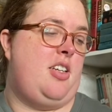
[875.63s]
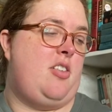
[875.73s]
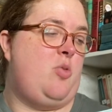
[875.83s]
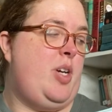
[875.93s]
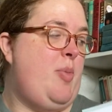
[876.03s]

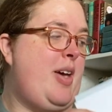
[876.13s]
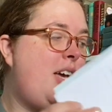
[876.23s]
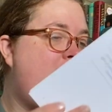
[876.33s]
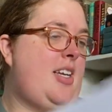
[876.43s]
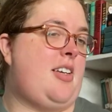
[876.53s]
way
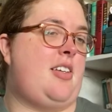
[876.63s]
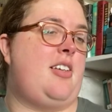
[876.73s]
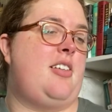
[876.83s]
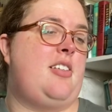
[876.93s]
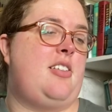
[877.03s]
back,
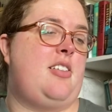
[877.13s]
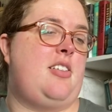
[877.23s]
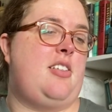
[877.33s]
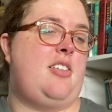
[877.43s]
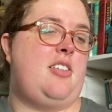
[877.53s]

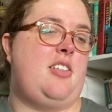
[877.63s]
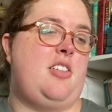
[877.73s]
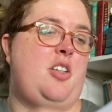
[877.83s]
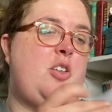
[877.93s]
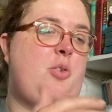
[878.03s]
you
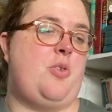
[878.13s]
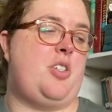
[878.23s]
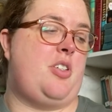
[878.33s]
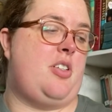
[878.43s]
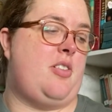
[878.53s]
know,
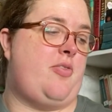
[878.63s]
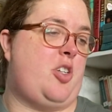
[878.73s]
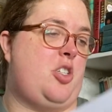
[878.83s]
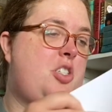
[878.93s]
during the first